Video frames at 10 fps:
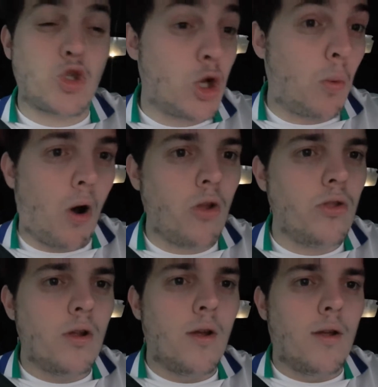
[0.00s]
2-1
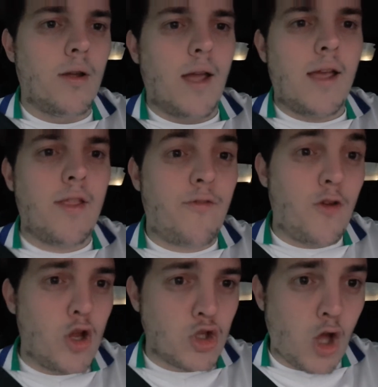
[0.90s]
in the
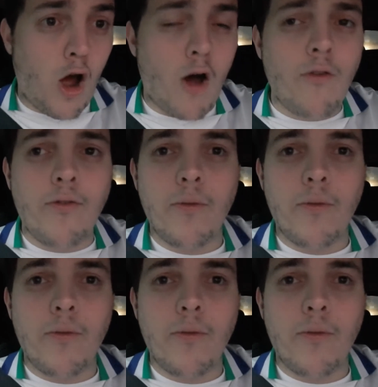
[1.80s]
first half.